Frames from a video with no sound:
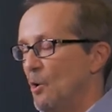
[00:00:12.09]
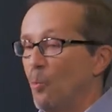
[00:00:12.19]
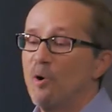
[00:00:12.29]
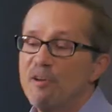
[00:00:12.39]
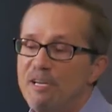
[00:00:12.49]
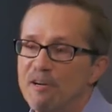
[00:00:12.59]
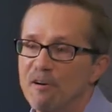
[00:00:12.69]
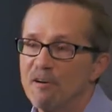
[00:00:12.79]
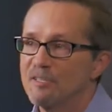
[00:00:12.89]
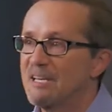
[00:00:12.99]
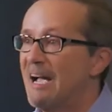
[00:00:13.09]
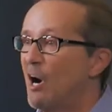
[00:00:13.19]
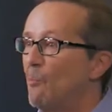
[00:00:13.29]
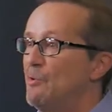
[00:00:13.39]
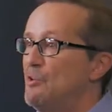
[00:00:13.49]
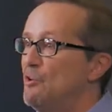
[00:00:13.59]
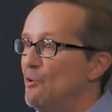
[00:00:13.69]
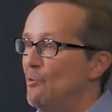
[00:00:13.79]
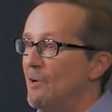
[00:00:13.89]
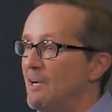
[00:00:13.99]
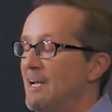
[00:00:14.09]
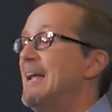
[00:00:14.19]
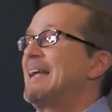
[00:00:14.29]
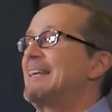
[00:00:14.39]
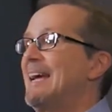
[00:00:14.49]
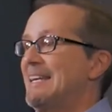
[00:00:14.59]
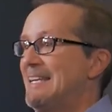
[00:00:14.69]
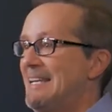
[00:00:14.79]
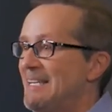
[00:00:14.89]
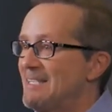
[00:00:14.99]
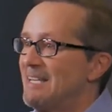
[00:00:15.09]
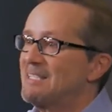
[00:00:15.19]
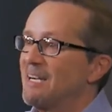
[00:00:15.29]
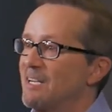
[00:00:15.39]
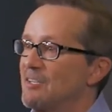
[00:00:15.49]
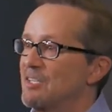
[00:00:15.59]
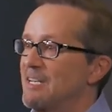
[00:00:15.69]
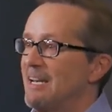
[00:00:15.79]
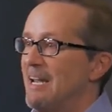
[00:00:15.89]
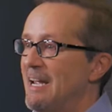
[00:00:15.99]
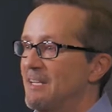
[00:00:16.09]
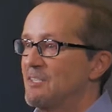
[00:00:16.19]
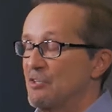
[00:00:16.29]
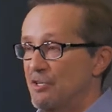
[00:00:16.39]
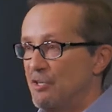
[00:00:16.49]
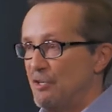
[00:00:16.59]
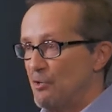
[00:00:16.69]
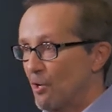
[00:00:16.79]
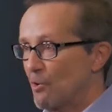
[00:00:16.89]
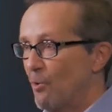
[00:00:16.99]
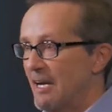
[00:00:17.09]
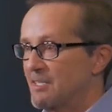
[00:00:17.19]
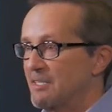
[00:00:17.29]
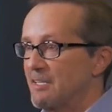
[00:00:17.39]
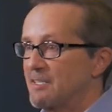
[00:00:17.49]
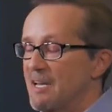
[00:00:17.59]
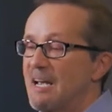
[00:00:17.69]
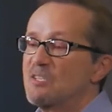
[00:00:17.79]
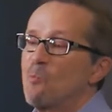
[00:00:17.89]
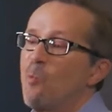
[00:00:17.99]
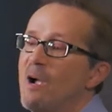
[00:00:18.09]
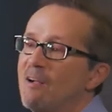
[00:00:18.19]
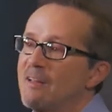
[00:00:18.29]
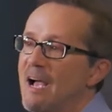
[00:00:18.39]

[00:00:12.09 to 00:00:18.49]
We're here to help you get easy to understand answers to your questions, as well